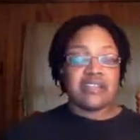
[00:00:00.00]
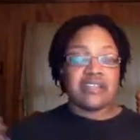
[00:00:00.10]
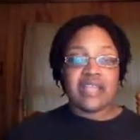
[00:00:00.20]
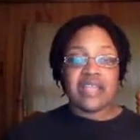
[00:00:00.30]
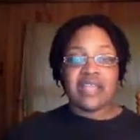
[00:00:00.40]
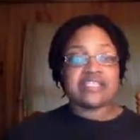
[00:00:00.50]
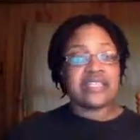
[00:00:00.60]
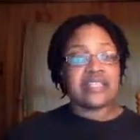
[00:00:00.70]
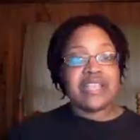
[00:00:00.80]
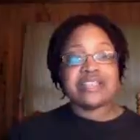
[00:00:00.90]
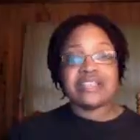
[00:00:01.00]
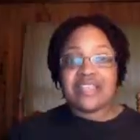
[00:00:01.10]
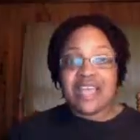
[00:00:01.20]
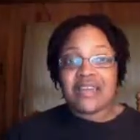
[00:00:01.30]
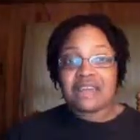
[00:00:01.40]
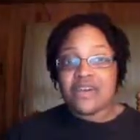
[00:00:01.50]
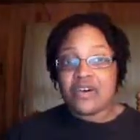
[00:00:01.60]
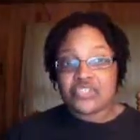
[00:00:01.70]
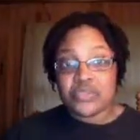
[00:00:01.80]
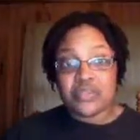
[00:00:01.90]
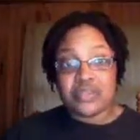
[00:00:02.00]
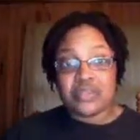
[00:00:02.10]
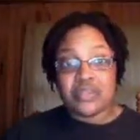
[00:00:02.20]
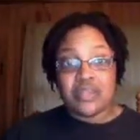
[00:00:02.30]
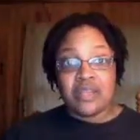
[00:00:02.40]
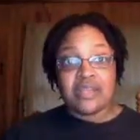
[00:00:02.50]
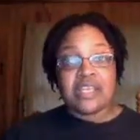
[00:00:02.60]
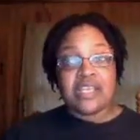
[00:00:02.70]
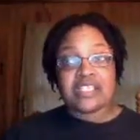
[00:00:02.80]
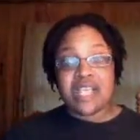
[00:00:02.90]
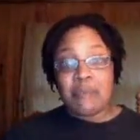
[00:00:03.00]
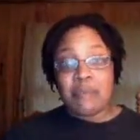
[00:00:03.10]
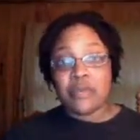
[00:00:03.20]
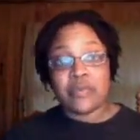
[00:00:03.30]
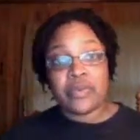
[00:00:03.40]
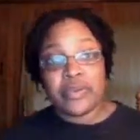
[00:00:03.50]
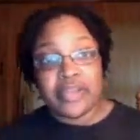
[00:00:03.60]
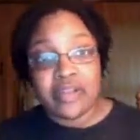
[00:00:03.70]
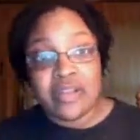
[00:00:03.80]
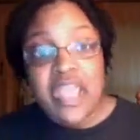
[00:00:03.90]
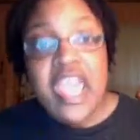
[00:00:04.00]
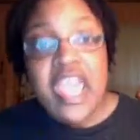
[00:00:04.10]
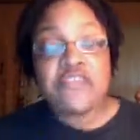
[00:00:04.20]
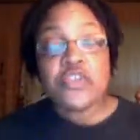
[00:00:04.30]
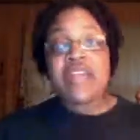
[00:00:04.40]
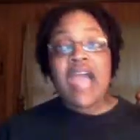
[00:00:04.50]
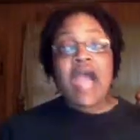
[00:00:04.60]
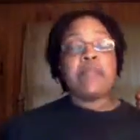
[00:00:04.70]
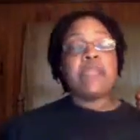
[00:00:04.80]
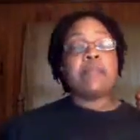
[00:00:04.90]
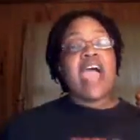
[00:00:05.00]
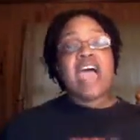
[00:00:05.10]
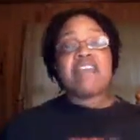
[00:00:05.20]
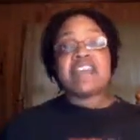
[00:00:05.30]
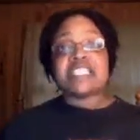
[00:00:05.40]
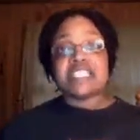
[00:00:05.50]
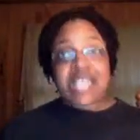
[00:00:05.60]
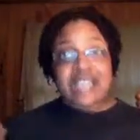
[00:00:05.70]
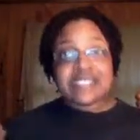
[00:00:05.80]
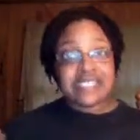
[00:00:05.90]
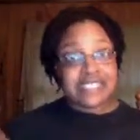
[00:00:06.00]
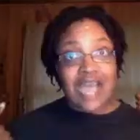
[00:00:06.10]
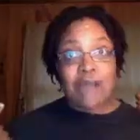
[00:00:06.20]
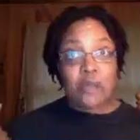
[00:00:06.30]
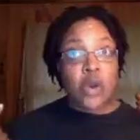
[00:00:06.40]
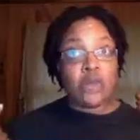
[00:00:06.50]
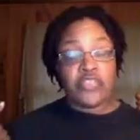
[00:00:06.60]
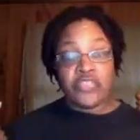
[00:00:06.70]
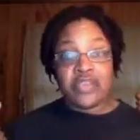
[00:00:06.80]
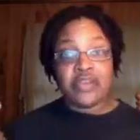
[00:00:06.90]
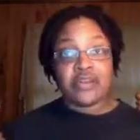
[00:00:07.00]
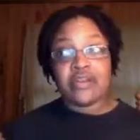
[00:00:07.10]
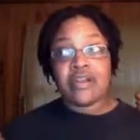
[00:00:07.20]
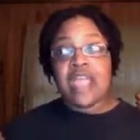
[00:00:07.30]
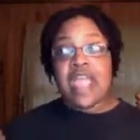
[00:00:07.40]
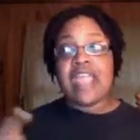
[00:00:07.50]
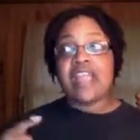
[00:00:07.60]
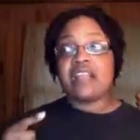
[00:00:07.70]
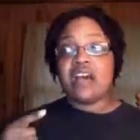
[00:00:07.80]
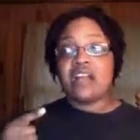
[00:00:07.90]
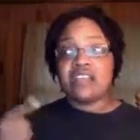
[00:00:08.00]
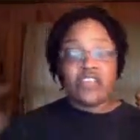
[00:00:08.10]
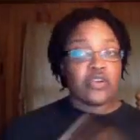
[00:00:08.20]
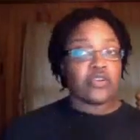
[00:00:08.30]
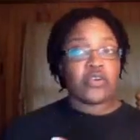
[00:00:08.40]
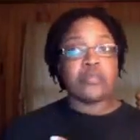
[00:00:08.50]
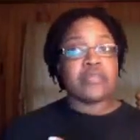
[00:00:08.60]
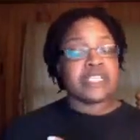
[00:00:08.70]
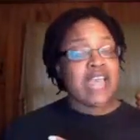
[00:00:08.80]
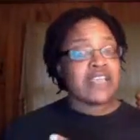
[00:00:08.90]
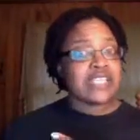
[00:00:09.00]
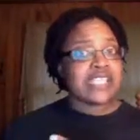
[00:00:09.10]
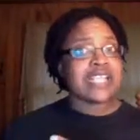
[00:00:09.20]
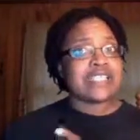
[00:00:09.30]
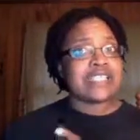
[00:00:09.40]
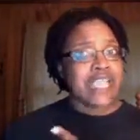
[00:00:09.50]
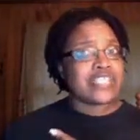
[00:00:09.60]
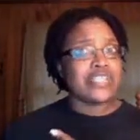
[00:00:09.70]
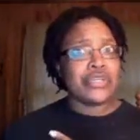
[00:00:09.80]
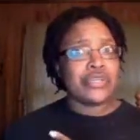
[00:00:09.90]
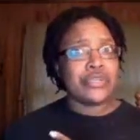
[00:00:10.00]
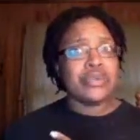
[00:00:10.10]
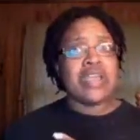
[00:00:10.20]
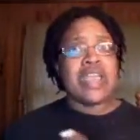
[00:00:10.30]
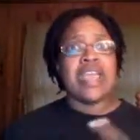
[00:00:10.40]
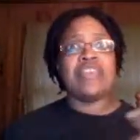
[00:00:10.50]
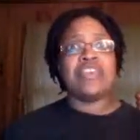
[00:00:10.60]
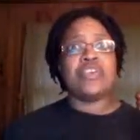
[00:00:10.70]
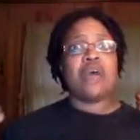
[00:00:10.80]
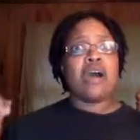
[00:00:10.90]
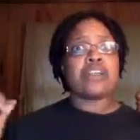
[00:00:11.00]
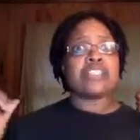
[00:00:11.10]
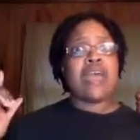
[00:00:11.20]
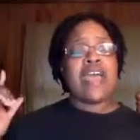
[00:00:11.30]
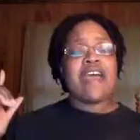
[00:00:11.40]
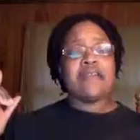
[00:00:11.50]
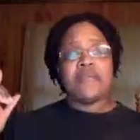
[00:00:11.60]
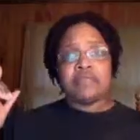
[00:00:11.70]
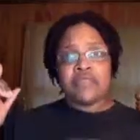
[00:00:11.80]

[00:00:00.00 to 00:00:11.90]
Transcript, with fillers: like I said, they did kind of fall short because I'm gonna be real here. If you got people having sex in the top row of the theater and another group that's having sex next to you, and then you also have